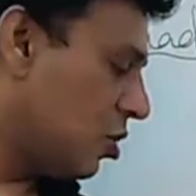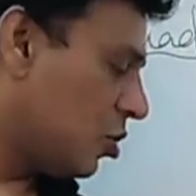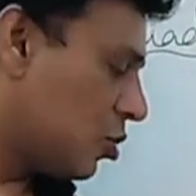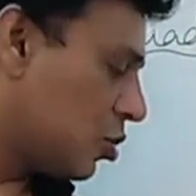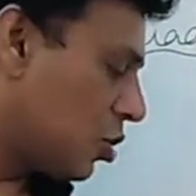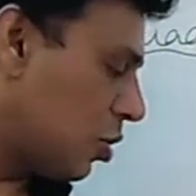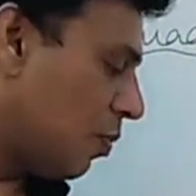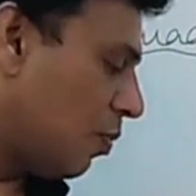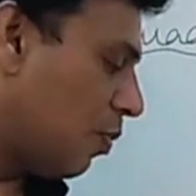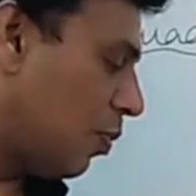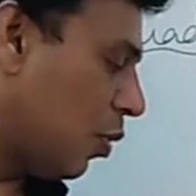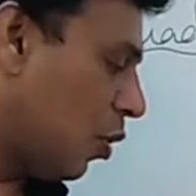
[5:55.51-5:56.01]

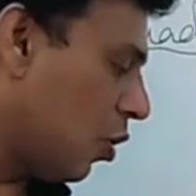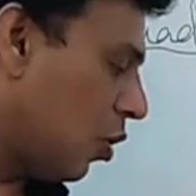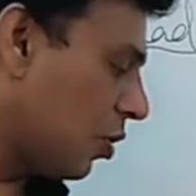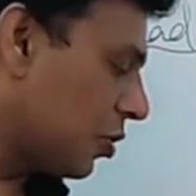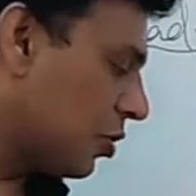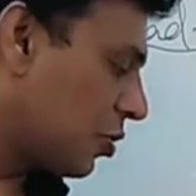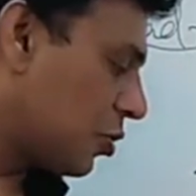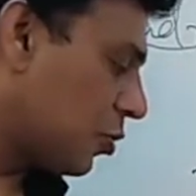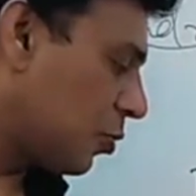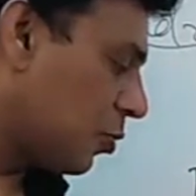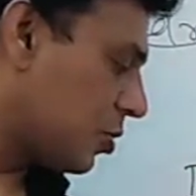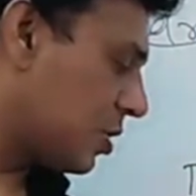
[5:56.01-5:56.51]
So
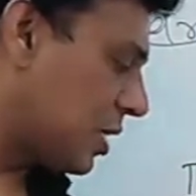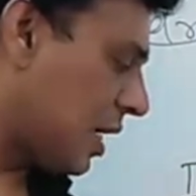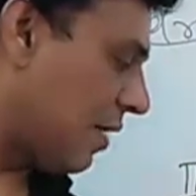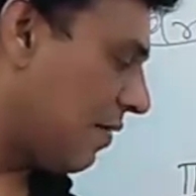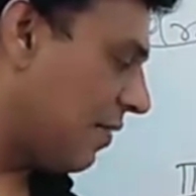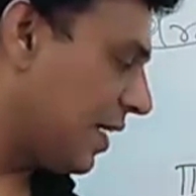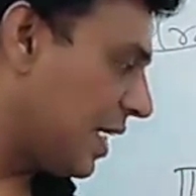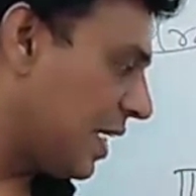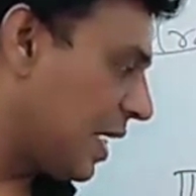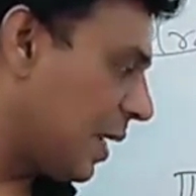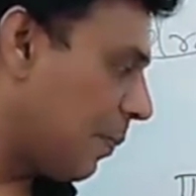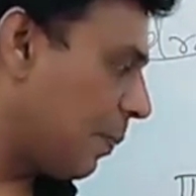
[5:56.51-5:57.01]
both
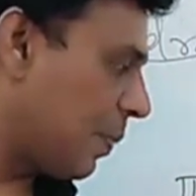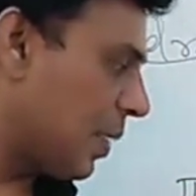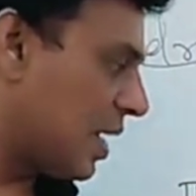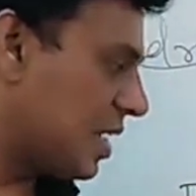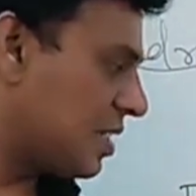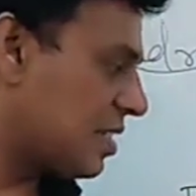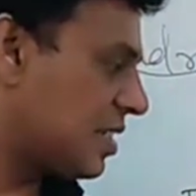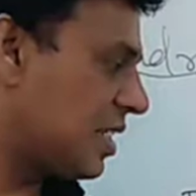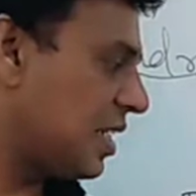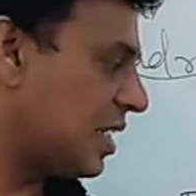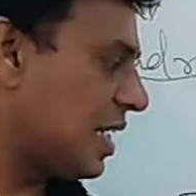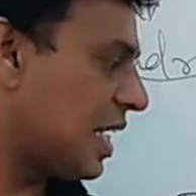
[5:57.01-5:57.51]
270
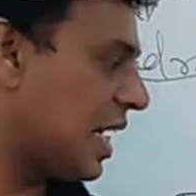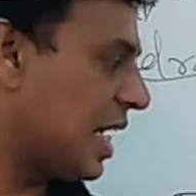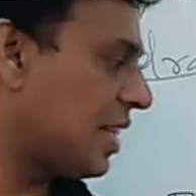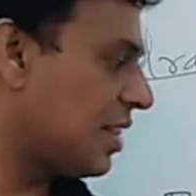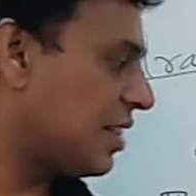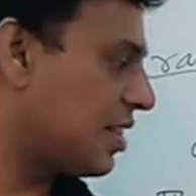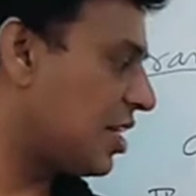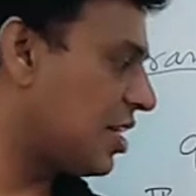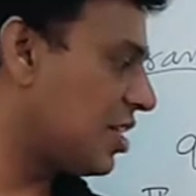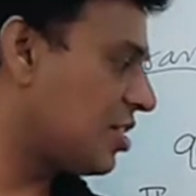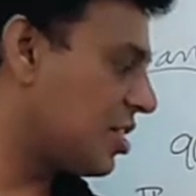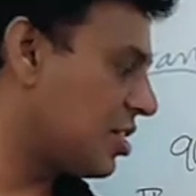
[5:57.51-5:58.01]
plus theta
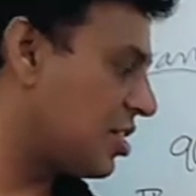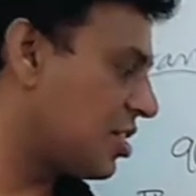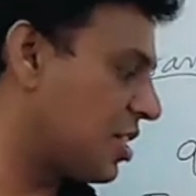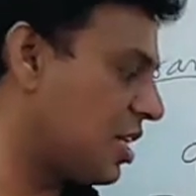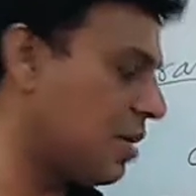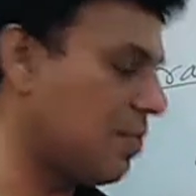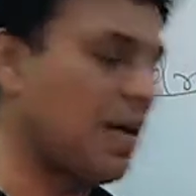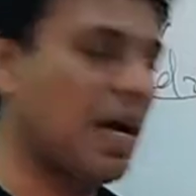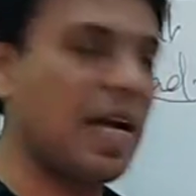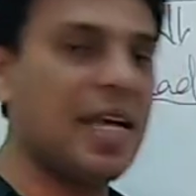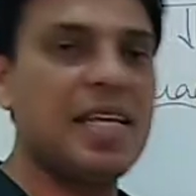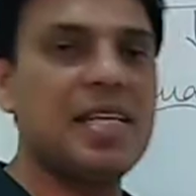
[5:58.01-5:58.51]
and
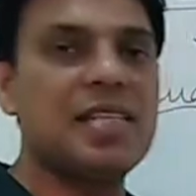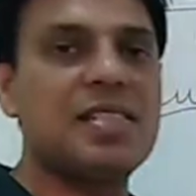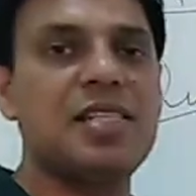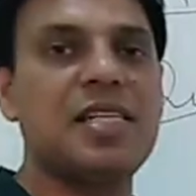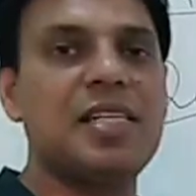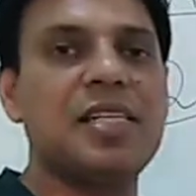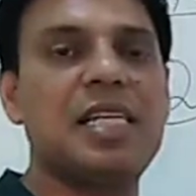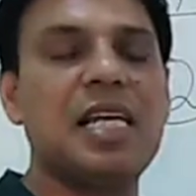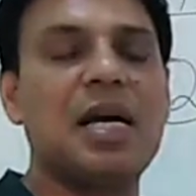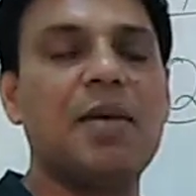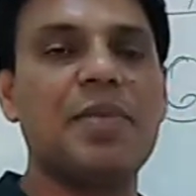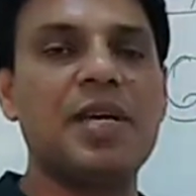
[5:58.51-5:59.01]
360 minus
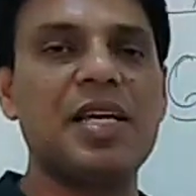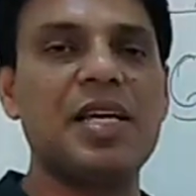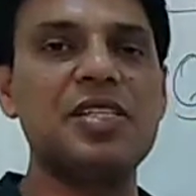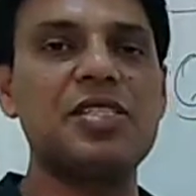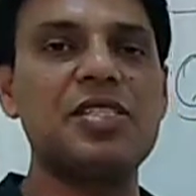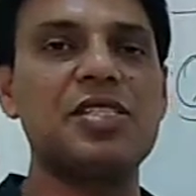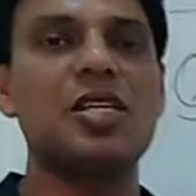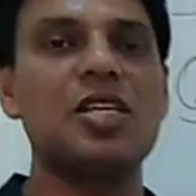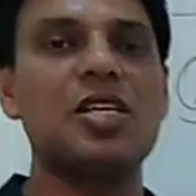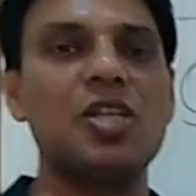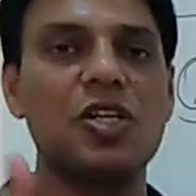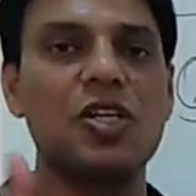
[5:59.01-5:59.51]
theta
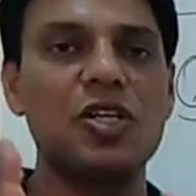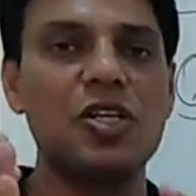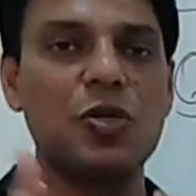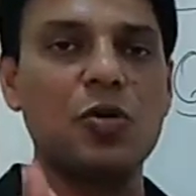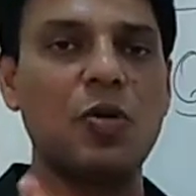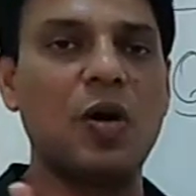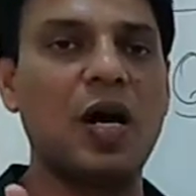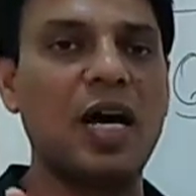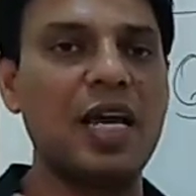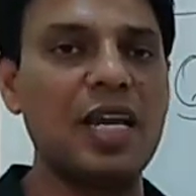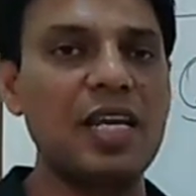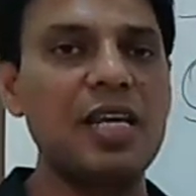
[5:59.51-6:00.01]
means
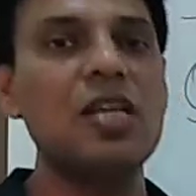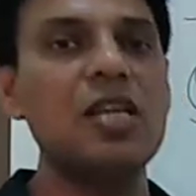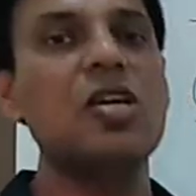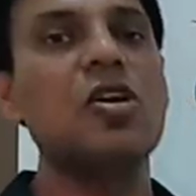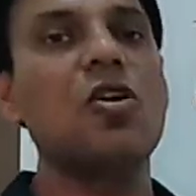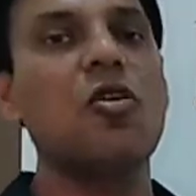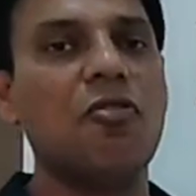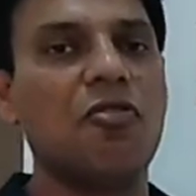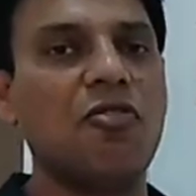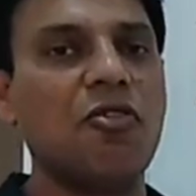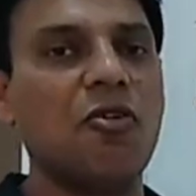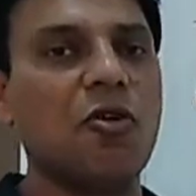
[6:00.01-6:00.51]
you are
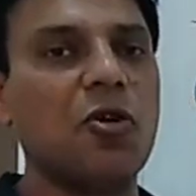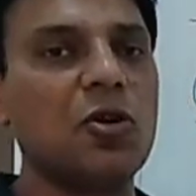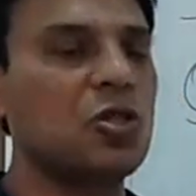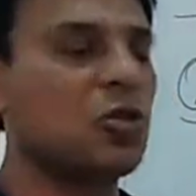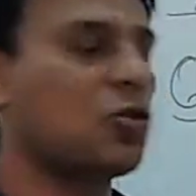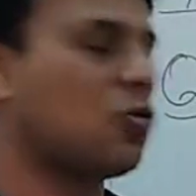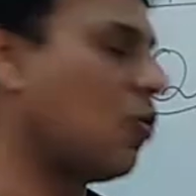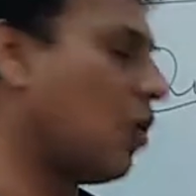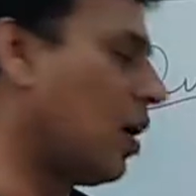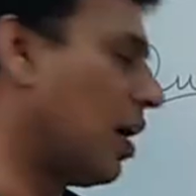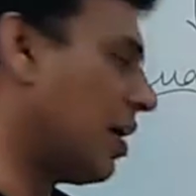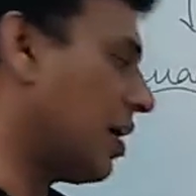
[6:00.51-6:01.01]
in
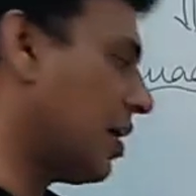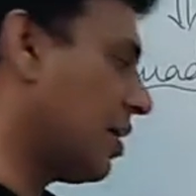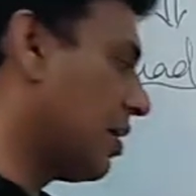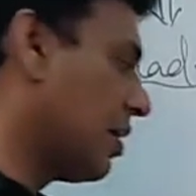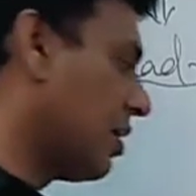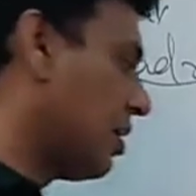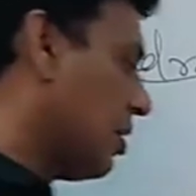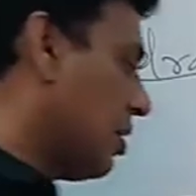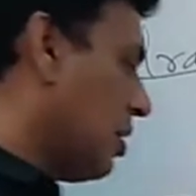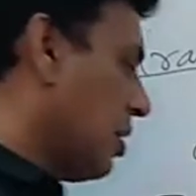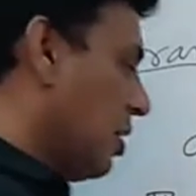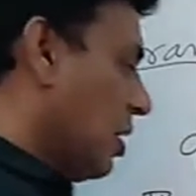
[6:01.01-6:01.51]
fourth quadrant.